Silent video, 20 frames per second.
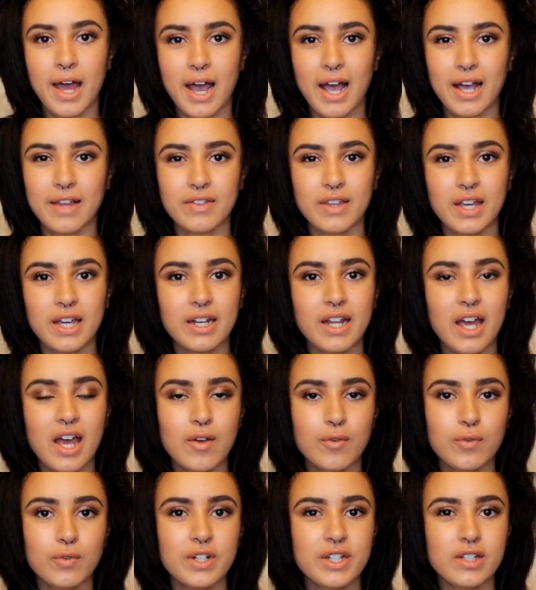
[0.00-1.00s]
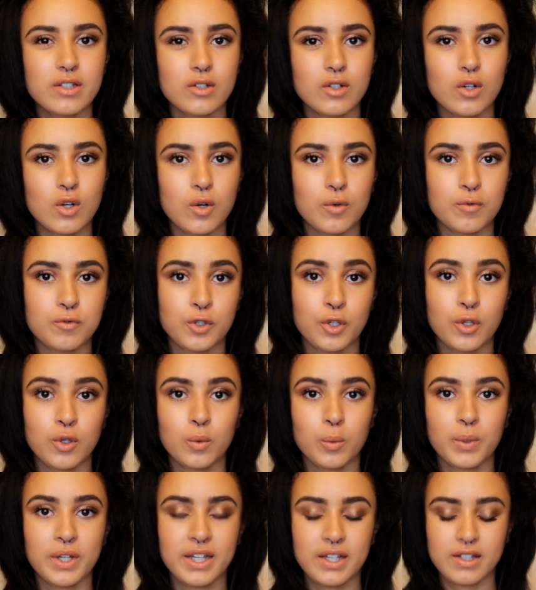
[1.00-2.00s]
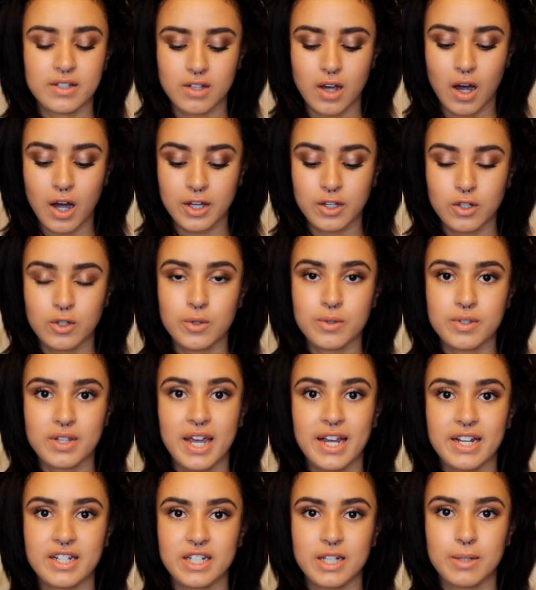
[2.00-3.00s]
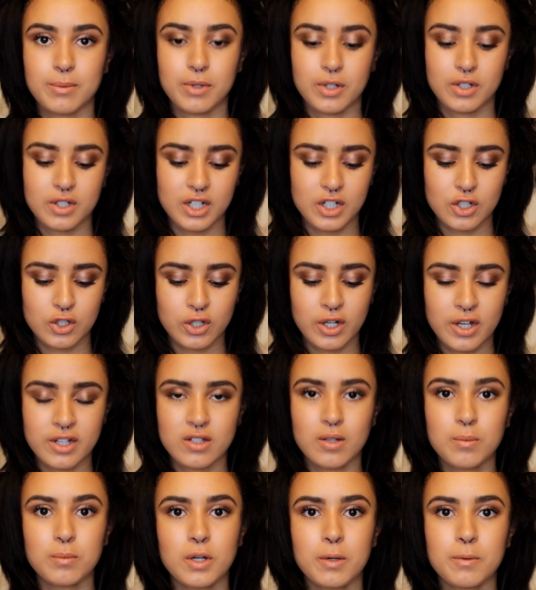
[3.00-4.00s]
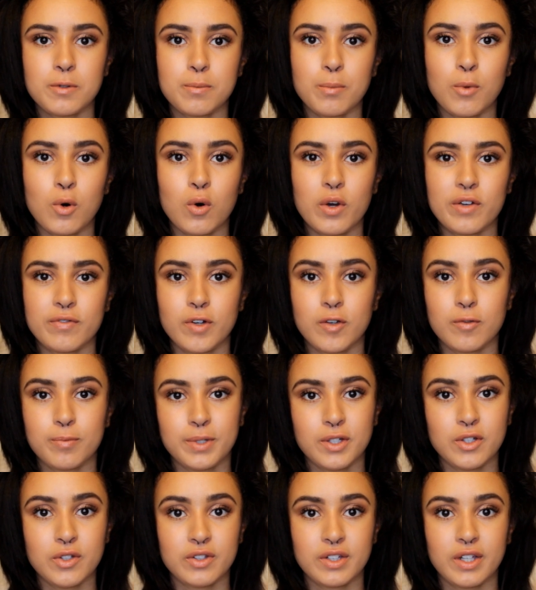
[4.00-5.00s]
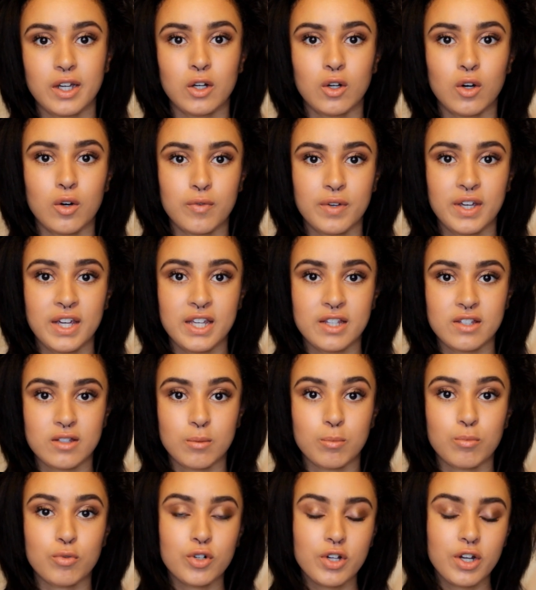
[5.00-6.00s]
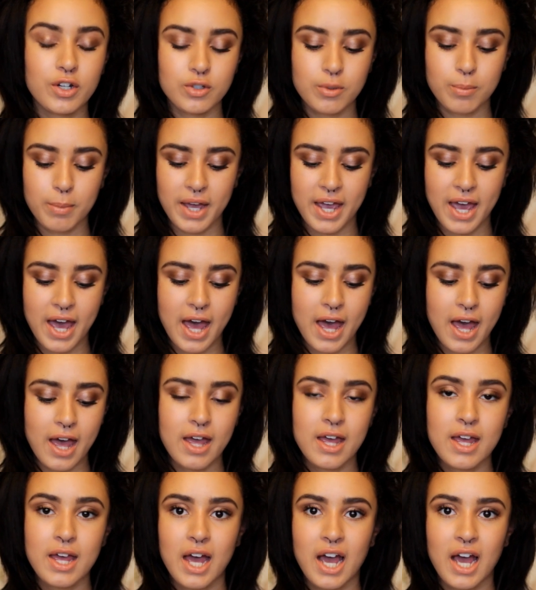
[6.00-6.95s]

And then every sort of two weeks I use a deep conditioner, sometimes more if I've been using a lot of heat and product on my hair.